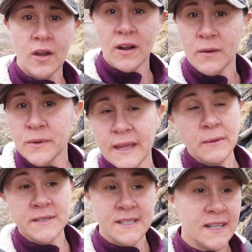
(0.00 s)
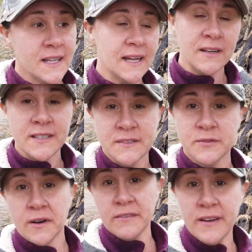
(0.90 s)
All right, well, that was a
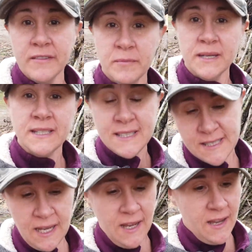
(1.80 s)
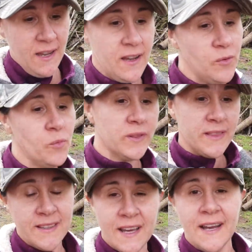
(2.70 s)
hilarious 45 minutes
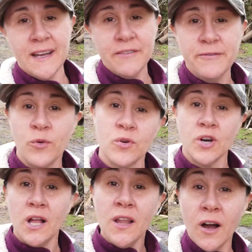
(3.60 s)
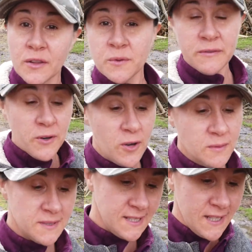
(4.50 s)
with the live for Along the River
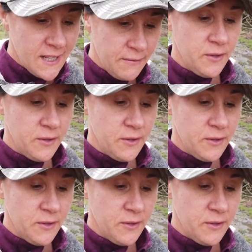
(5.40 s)
Homestead.